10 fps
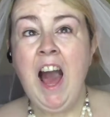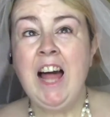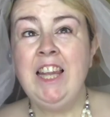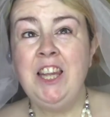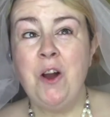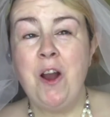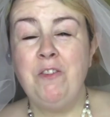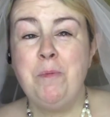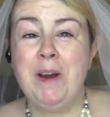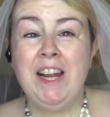Hello
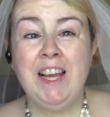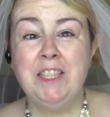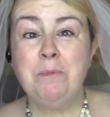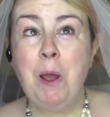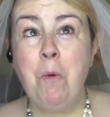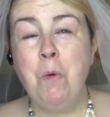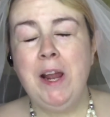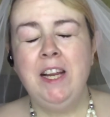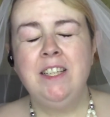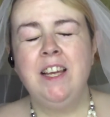everybody, it's my
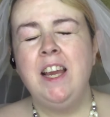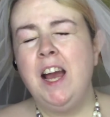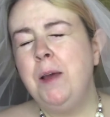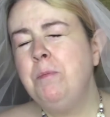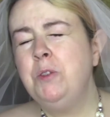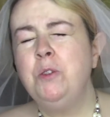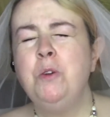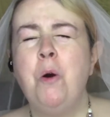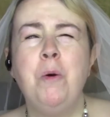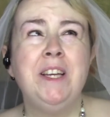wedding day. I'm
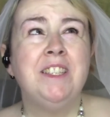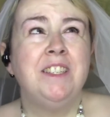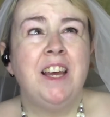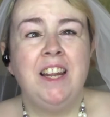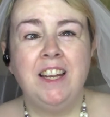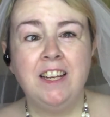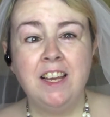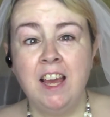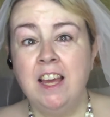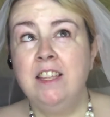so excited.
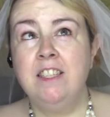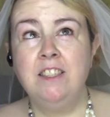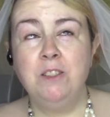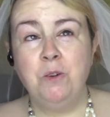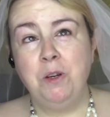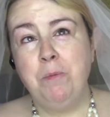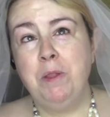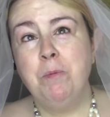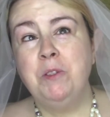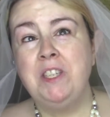This is going to be the
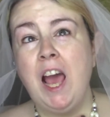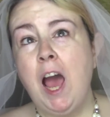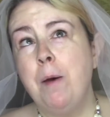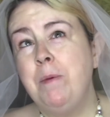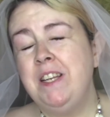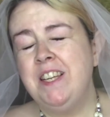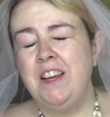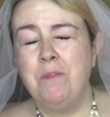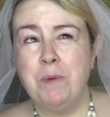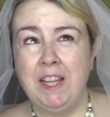most happy day
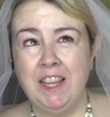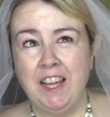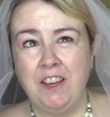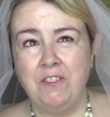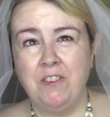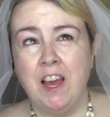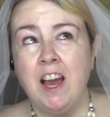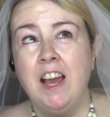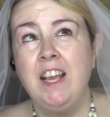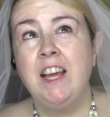of my life.
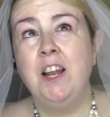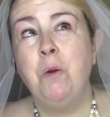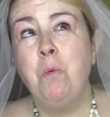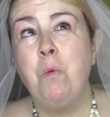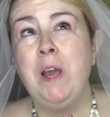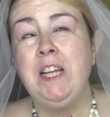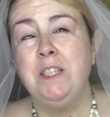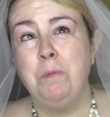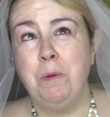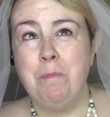I cannot wait
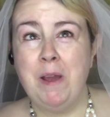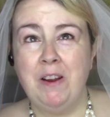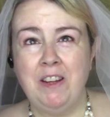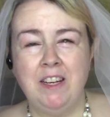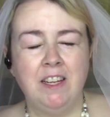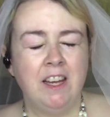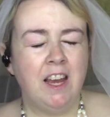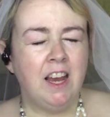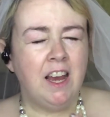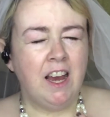to be married.
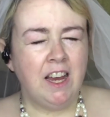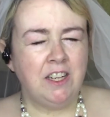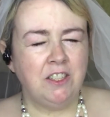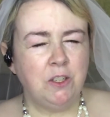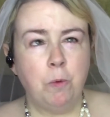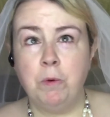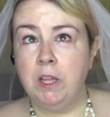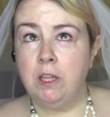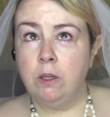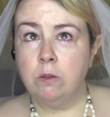I just hope
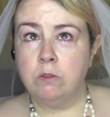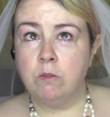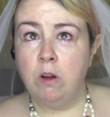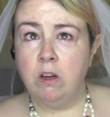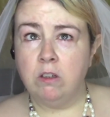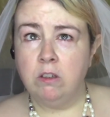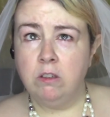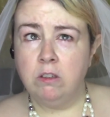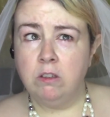nothing goes wrong.